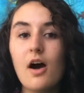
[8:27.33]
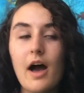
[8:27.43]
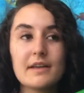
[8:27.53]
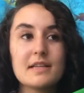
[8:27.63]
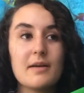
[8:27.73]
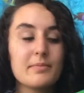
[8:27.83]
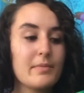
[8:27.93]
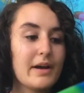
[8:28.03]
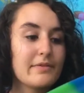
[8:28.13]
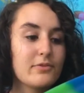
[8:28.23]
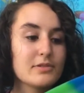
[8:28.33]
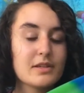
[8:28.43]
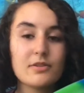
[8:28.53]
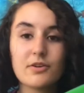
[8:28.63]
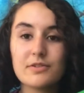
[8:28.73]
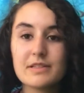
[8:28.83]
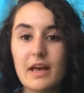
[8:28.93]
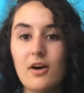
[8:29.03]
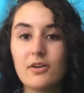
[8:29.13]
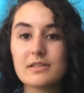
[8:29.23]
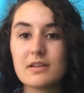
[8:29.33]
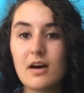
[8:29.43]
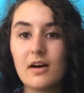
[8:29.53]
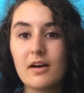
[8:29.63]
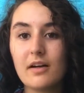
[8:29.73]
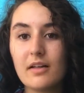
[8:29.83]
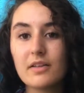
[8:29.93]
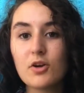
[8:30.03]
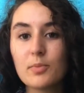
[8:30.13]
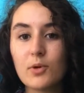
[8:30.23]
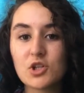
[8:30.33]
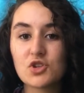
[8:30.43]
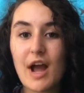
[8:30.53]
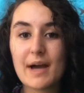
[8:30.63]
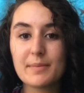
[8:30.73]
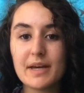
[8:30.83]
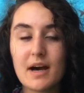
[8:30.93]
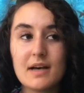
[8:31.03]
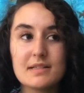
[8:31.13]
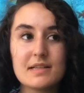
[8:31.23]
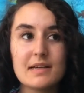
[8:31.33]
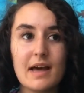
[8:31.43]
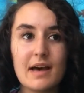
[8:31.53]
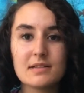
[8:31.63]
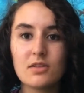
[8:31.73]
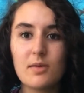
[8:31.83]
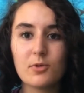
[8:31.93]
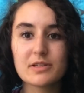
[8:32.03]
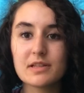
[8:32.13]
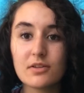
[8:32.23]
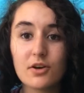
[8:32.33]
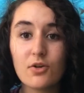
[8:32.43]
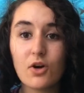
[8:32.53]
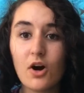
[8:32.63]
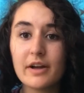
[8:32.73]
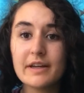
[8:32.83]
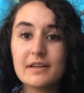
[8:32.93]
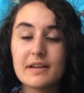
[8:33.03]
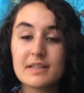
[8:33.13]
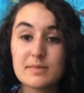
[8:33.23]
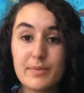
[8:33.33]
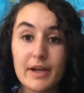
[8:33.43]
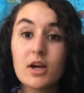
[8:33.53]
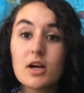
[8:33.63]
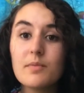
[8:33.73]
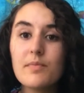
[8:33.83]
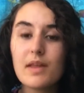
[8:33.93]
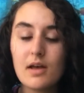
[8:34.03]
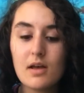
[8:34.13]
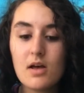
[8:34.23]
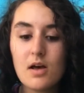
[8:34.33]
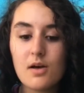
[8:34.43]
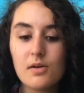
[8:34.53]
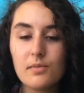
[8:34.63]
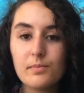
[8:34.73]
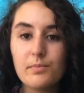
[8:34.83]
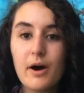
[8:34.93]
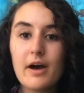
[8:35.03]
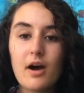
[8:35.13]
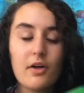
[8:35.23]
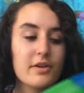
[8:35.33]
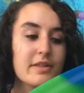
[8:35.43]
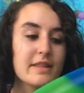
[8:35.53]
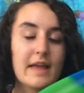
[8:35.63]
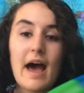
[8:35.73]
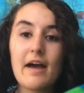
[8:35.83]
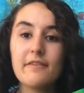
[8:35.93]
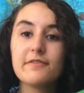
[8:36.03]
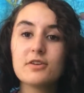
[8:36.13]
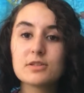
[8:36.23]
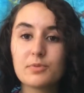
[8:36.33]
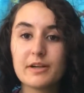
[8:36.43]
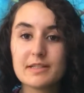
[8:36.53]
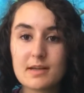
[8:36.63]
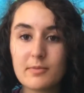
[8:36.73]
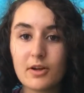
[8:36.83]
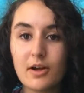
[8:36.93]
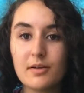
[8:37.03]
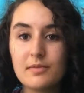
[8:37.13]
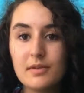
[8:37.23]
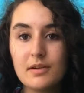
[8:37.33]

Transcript: except my full silicone tail is a little more drag because it has a lot more silicone on it and it's bigger. But other than that, it feels pretty similar.